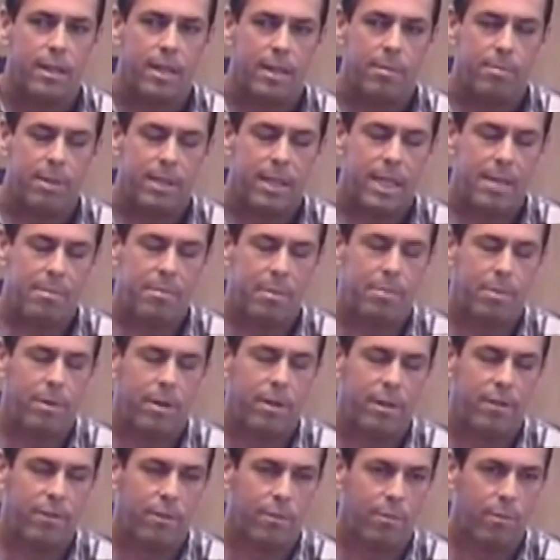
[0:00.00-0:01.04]
became a
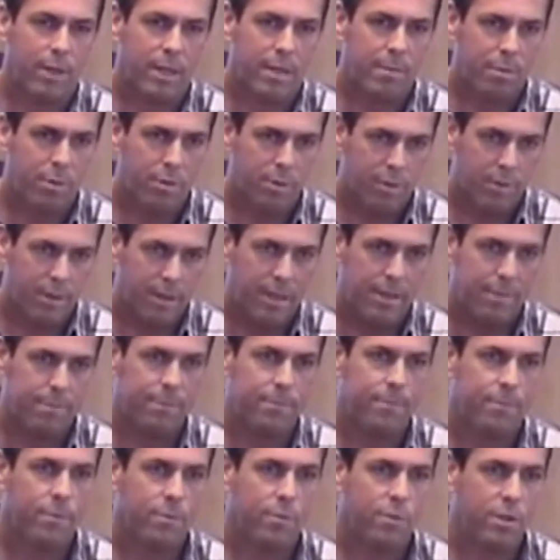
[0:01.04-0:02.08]
part of the REC program,
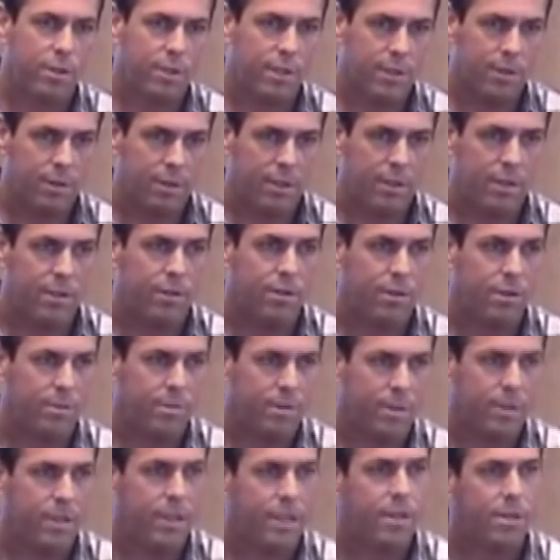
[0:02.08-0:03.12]
which I'll get into a
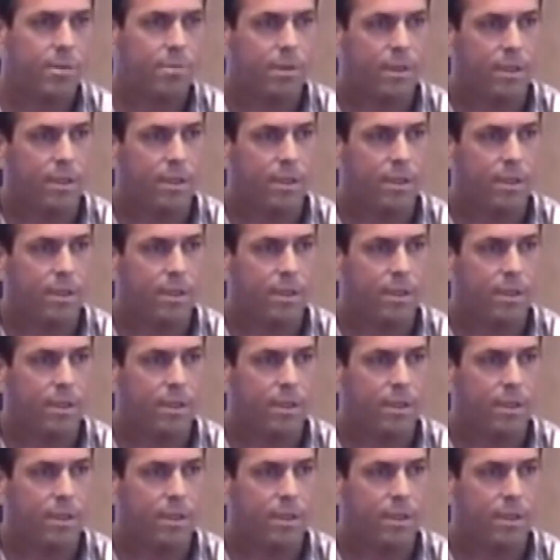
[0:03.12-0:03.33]
little bit later,